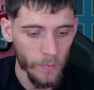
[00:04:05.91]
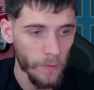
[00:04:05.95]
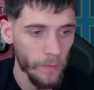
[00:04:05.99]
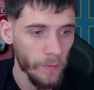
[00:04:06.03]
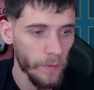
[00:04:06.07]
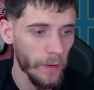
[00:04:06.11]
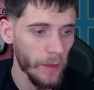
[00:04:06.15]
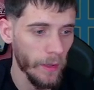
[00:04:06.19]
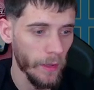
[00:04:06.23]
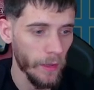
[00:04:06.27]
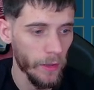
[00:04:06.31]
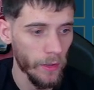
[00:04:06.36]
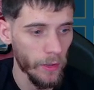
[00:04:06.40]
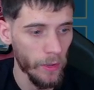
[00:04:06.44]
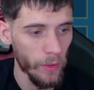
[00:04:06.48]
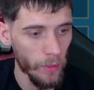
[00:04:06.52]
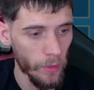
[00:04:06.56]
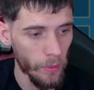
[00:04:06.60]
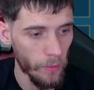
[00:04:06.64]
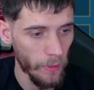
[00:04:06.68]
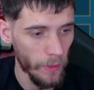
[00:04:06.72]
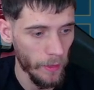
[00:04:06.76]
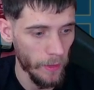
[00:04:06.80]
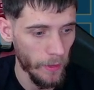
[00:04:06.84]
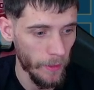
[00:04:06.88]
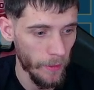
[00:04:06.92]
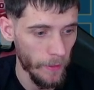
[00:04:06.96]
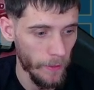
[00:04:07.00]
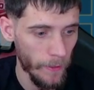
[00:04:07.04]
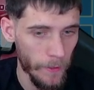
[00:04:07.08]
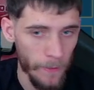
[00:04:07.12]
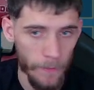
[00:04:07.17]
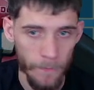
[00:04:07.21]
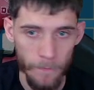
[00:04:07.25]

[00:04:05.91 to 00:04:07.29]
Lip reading: If I could do it right, huh?